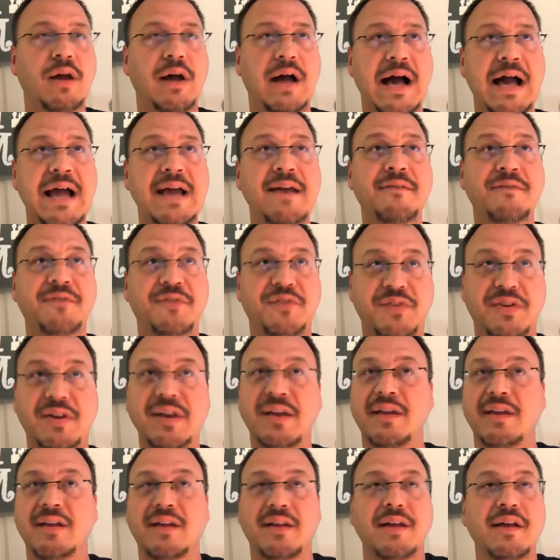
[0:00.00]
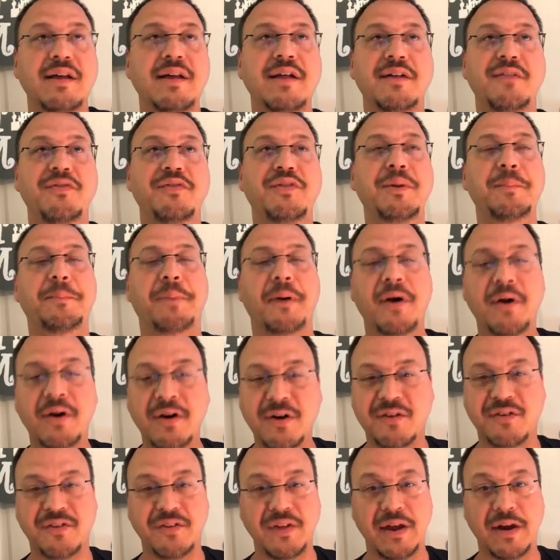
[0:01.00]
I have the
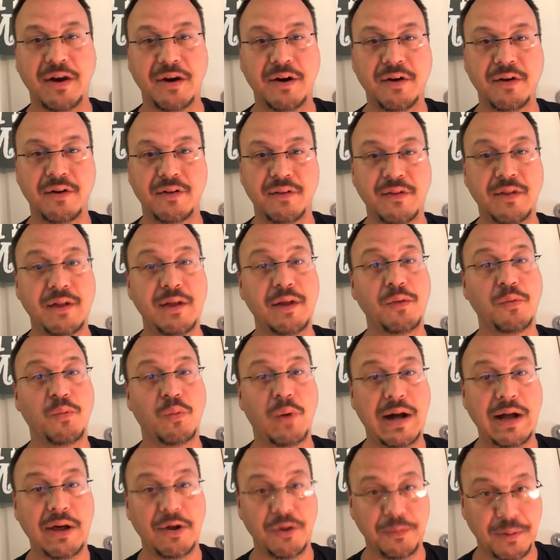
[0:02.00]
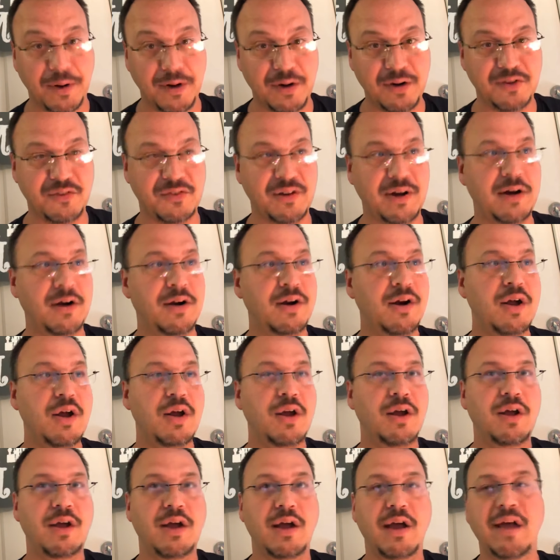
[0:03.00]
birds there, the wild birds there,
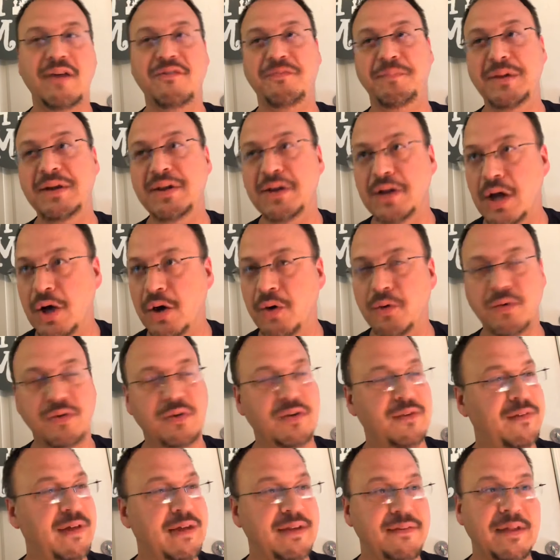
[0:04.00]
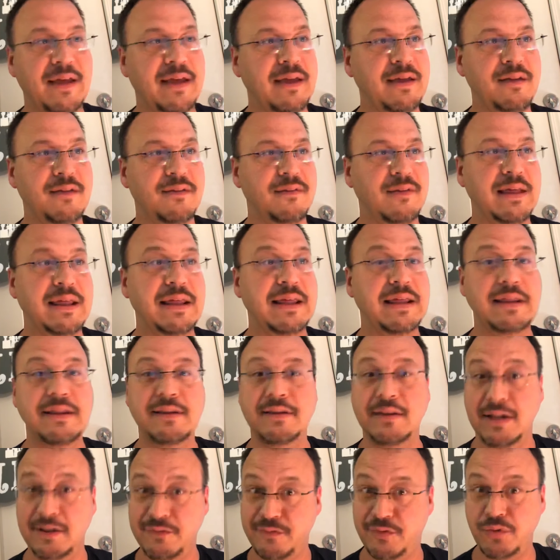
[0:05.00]
have been known to, they
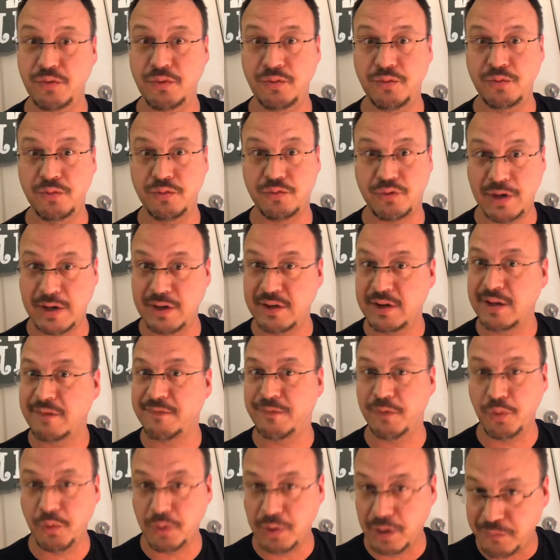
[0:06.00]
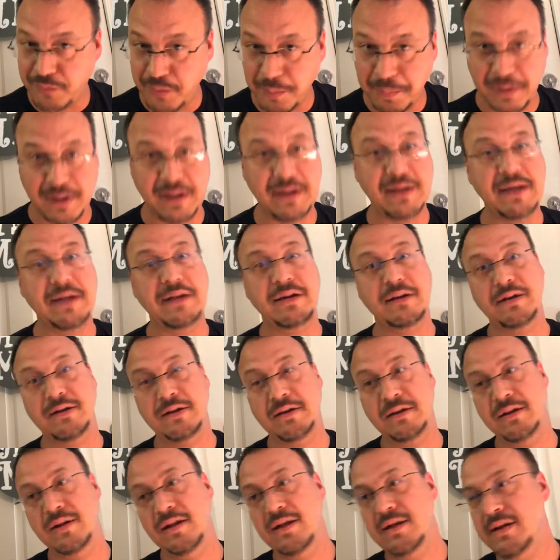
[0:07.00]
love to try and take food off your plate.
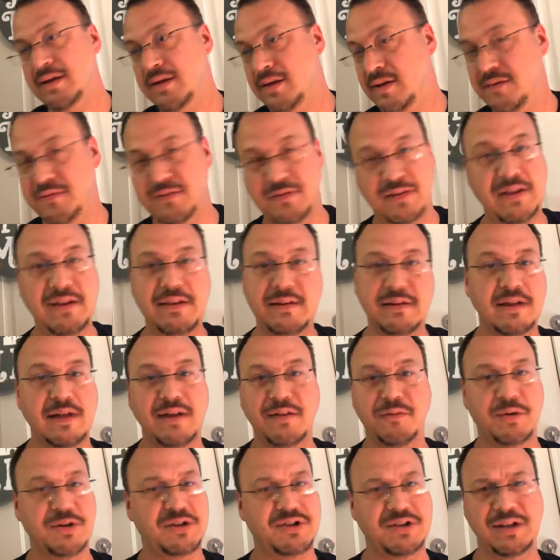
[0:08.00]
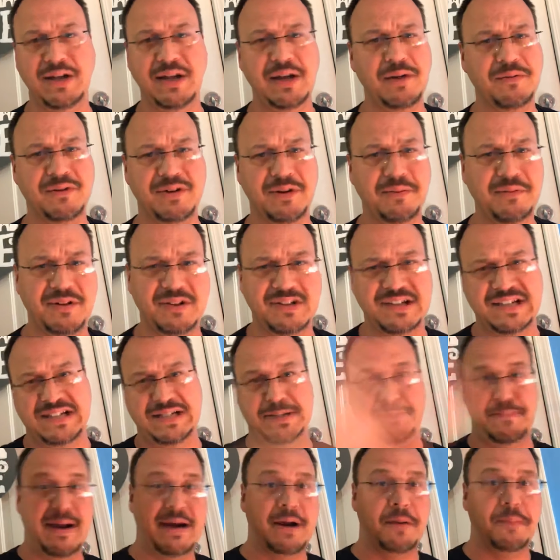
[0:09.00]
And I've watched a lady one time just
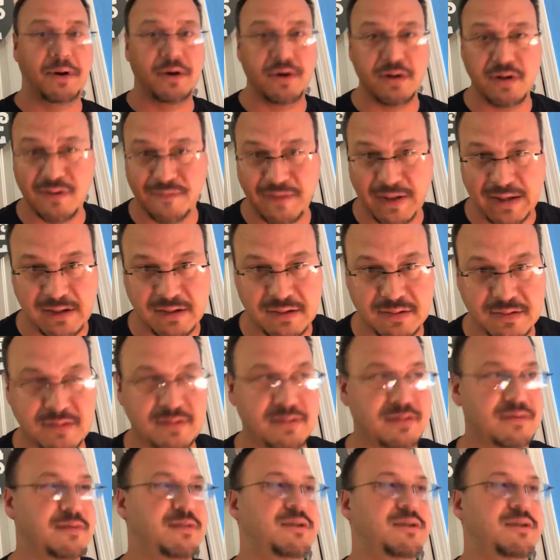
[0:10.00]
smack a bird in the face.